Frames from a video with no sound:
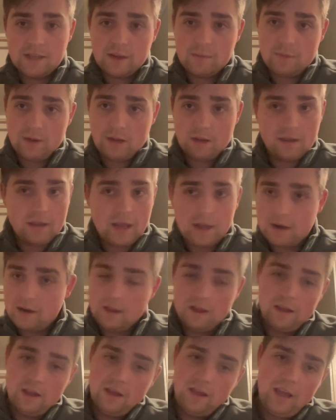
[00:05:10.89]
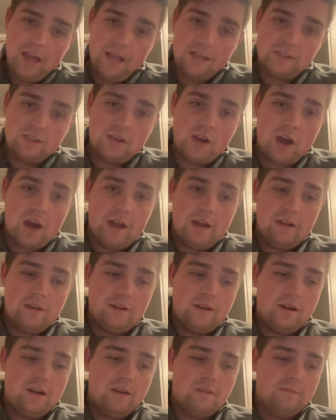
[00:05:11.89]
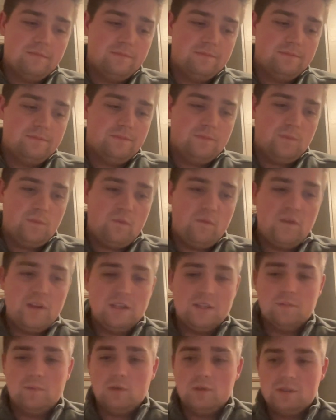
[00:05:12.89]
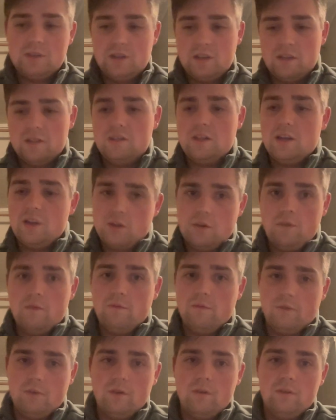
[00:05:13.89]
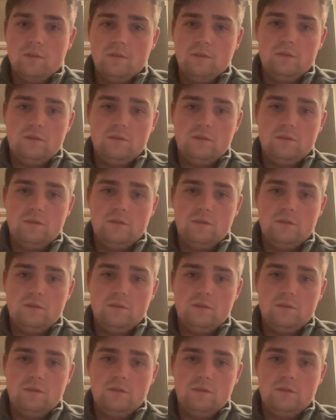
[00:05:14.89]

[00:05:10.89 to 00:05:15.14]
I mean that it's not feasible to continue for